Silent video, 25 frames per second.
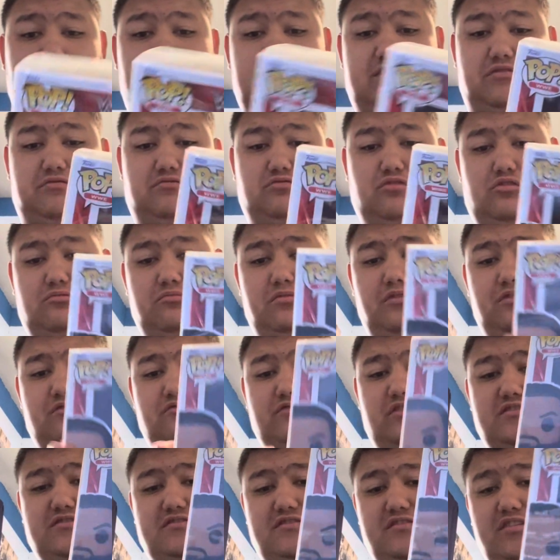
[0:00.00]
the Roman
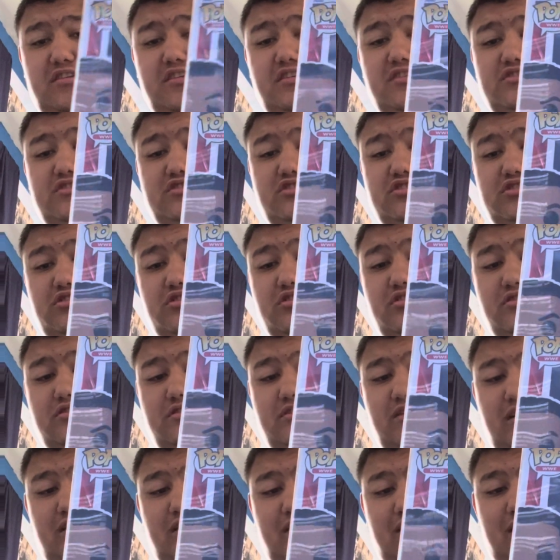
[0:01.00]
Reigns t-shirt.
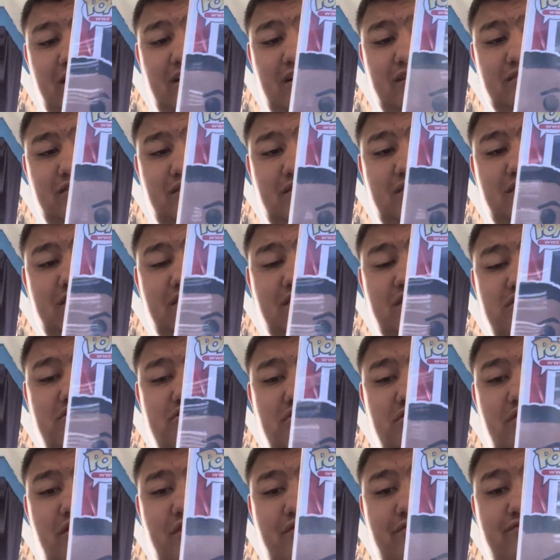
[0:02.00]
And I got the
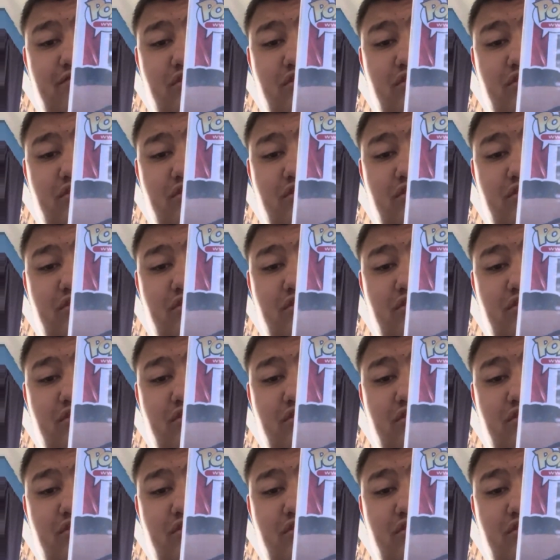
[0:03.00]
t-shirt and